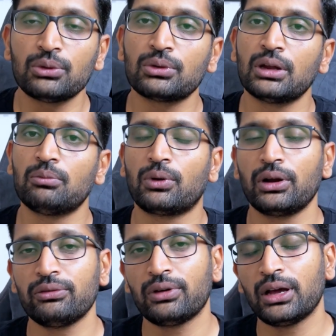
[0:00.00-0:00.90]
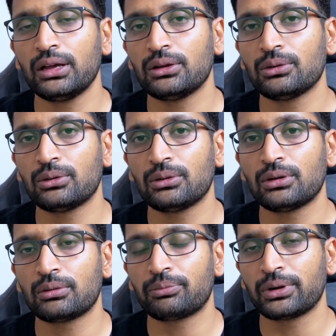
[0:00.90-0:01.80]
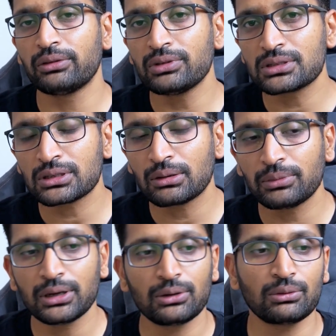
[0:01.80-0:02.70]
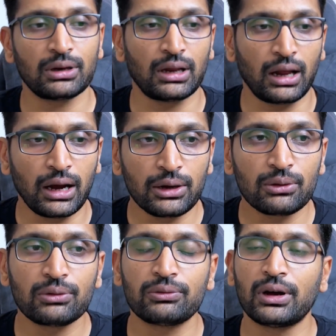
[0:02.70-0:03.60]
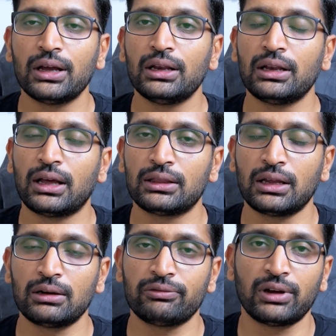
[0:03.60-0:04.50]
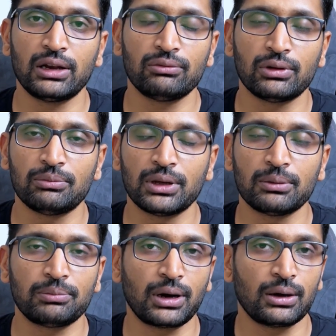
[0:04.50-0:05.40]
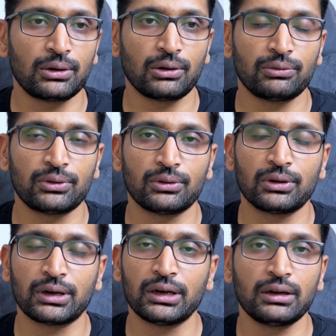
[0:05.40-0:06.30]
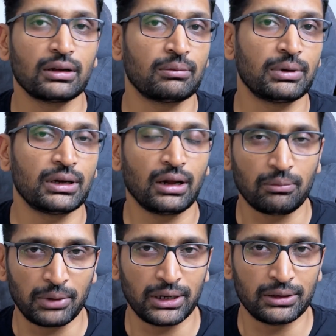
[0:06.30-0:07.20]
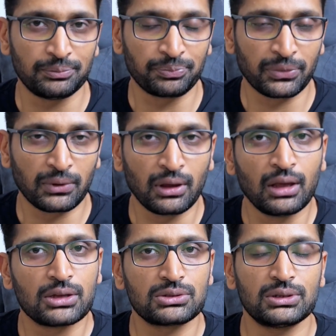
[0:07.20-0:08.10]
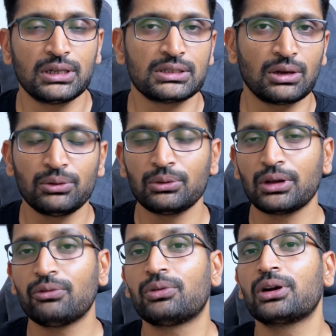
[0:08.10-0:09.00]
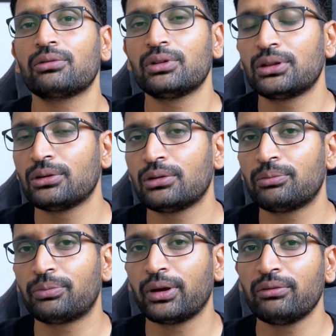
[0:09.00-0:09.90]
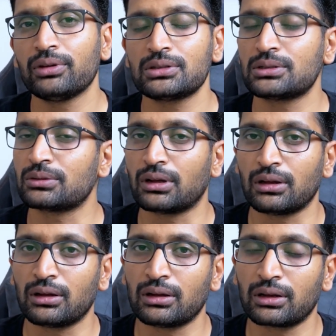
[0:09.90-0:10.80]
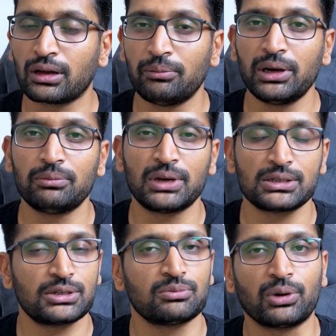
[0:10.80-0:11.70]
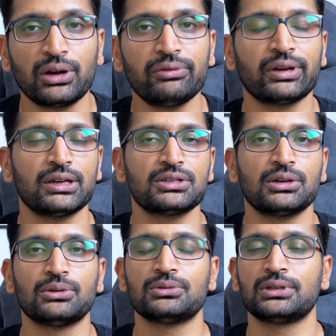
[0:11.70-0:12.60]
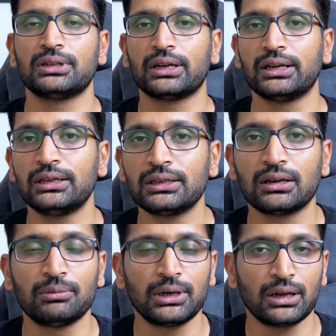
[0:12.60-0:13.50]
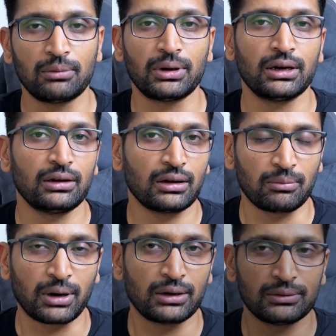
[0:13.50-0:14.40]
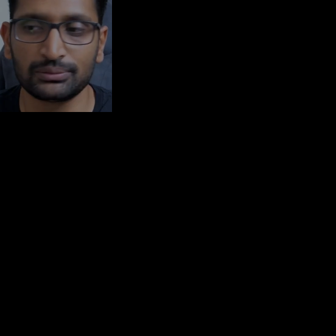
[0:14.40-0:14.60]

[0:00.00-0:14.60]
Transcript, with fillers: you can modify your previous commit you can add your file and that file will be a part of your git commit amend so that's how you can work with your previous uh, commit message modification using the git commit amend command